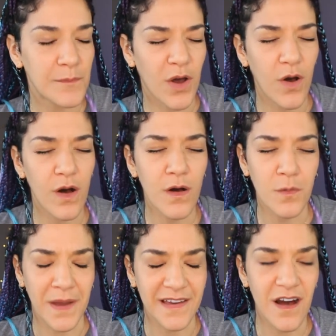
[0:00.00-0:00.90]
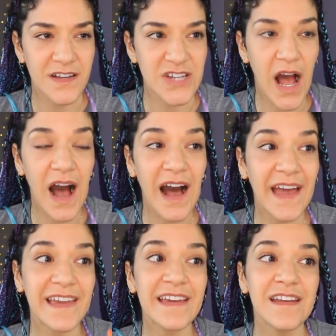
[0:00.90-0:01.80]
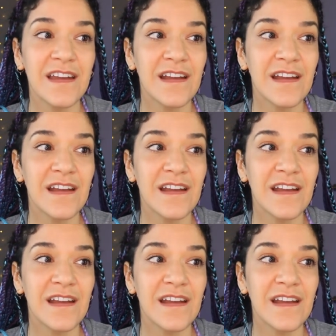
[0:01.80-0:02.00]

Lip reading: But oh my gosh, it